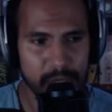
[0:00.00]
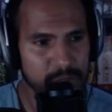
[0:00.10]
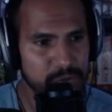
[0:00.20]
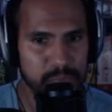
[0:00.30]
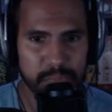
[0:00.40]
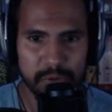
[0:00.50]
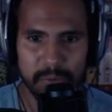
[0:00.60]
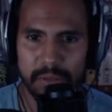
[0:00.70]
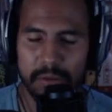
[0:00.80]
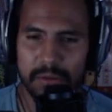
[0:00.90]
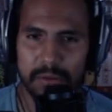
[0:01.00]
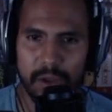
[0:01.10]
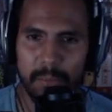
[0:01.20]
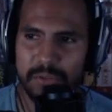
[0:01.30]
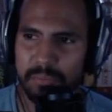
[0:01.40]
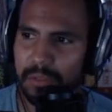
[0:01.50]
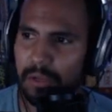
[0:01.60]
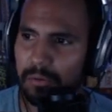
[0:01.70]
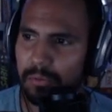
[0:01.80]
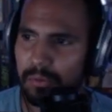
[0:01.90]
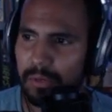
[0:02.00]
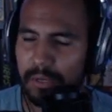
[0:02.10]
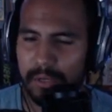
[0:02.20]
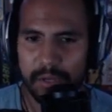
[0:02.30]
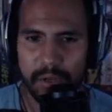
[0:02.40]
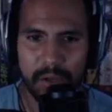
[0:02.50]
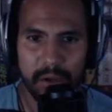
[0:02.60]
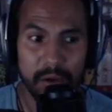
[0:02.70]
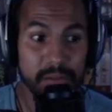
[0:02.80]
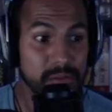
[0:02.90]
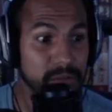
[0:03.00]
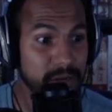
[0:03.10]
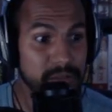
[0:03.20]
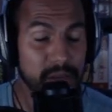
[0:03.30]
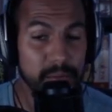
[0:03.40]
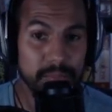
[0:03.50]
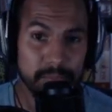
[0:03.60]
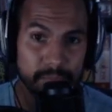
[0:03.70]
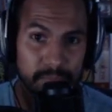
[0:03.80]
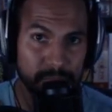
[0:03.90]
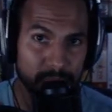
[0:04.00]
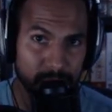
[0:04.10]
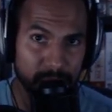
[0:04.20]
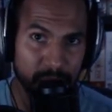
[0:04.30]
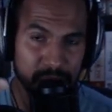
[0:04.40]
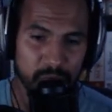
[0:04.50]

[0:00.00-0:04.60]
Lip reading: just put them in the comments below. Until next time, thanks for